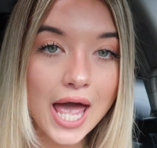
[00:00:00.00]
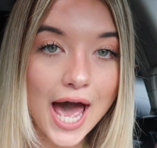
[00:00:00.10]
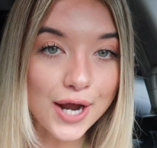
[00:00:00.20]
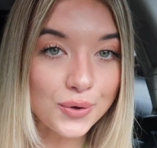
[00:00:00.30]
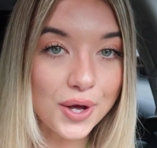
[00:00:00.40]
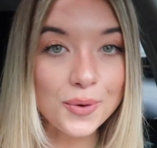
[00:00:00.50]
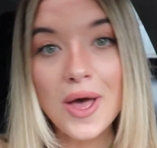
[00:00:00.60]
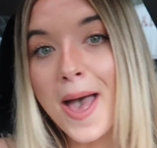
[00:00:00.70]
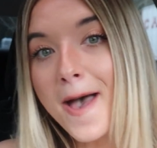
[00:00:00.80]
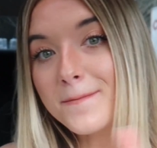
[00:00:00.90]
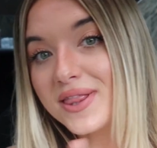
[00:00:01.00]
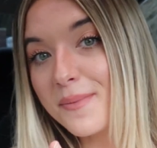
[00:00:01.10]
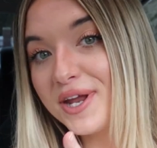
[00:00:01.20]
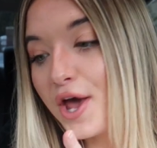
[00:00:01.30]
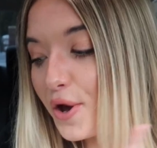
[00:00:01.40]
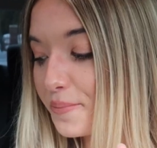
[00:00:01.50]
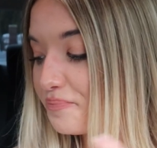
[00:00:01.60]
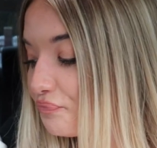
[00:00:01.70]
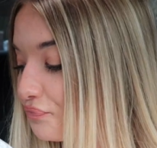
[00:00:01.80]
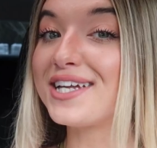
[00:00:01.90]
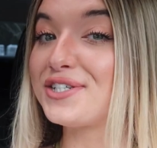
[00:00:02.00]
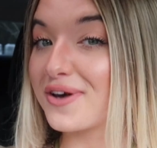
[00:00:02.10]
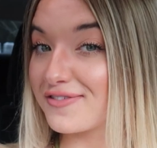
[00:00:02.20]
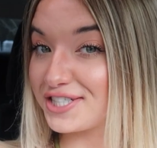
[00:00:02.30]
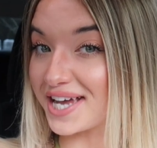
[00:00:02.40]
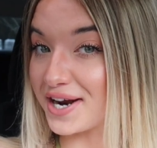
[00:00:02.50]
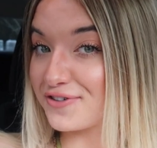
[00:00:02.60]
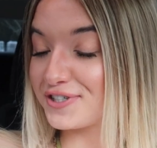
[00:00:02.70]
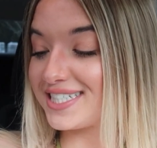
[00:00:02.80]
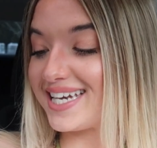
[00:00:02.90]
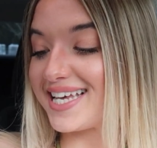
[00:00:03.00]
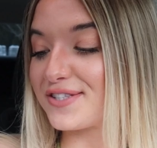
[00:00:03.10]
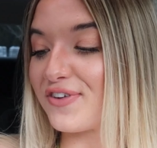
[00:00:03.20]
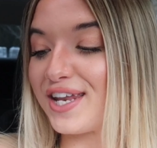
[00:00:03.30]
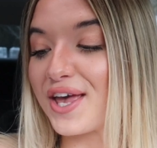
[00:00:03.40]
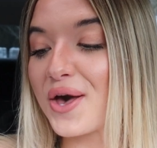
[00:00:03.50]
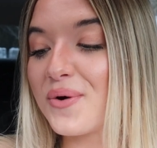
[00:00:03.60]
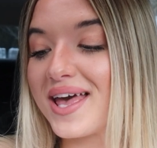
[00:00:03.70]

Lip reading: I don't know. But let me know. I do have a shout out for today's video,